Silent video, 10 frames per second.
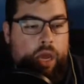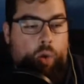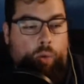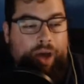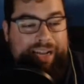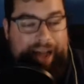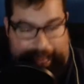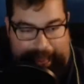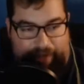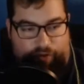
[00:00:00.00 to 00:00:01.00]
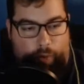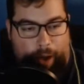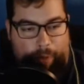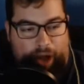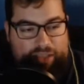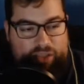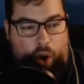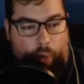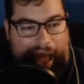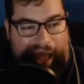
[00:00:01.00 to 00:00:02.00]
What? I can't fool my boss?
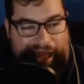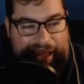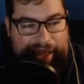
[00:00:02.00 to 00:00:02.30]
No way!